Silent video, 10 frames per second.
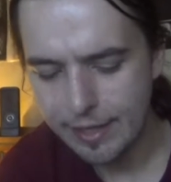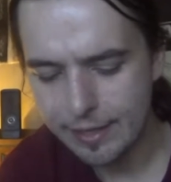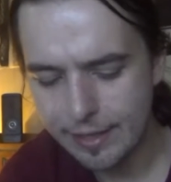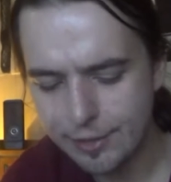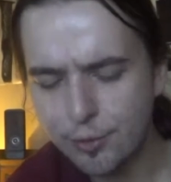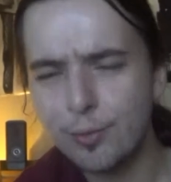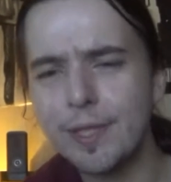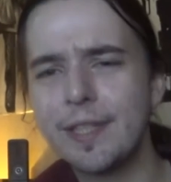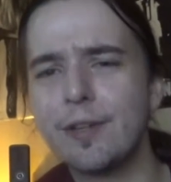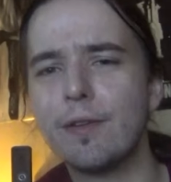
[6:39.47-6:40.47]
Like, it's cool
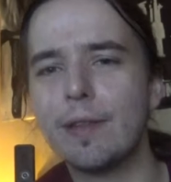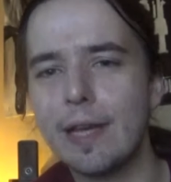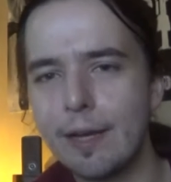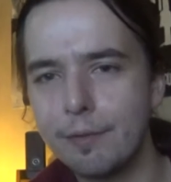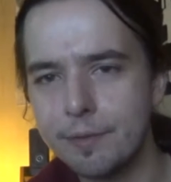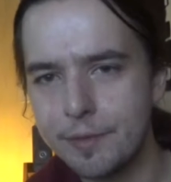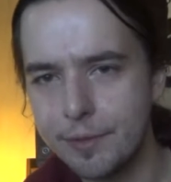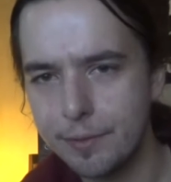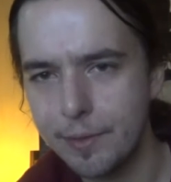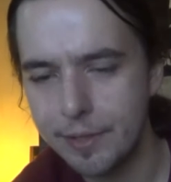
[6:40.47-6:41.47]
that they're allowed to
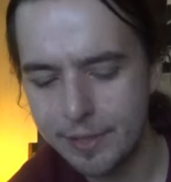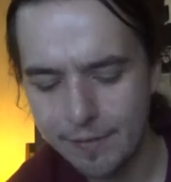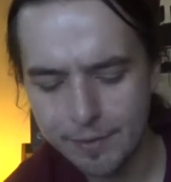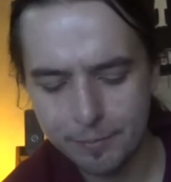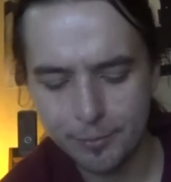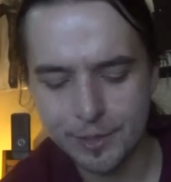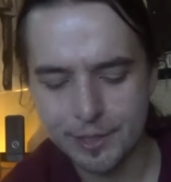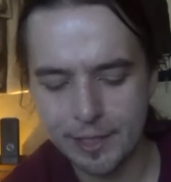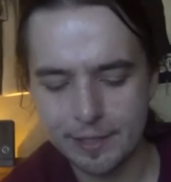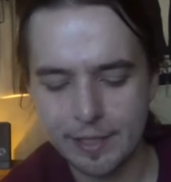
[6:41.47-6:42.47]
do it. You have to
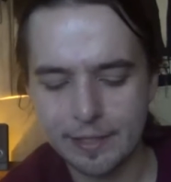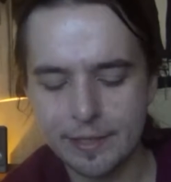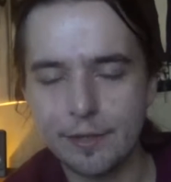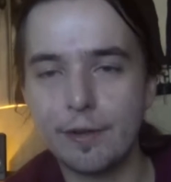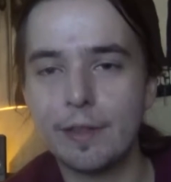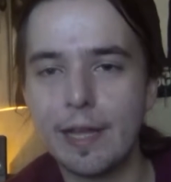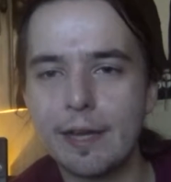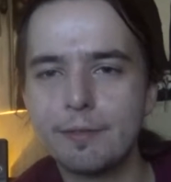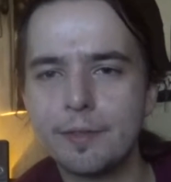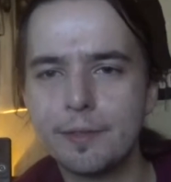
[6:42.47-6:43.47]
appreciate that they're
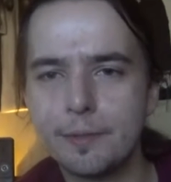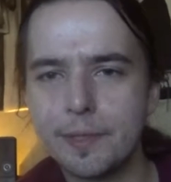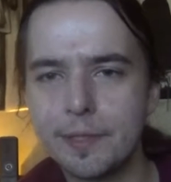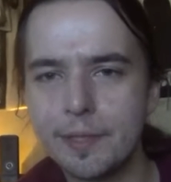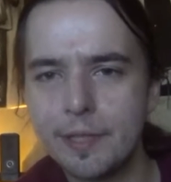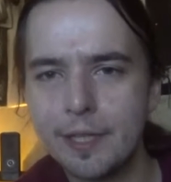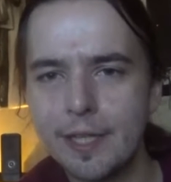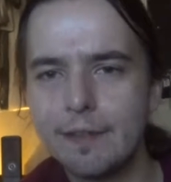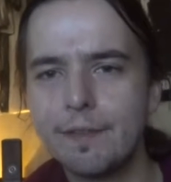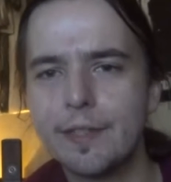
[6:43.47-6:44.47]
allowed to do it,
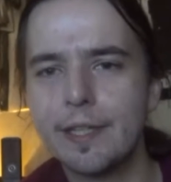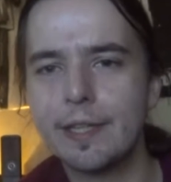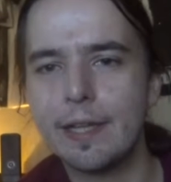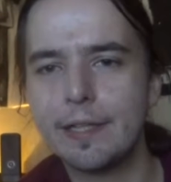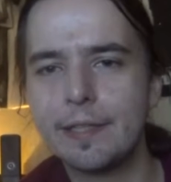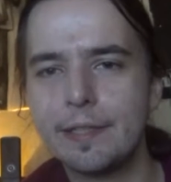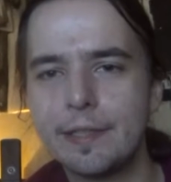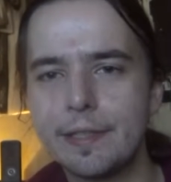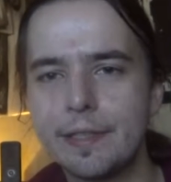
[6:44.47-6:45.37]
even if you didn't like it.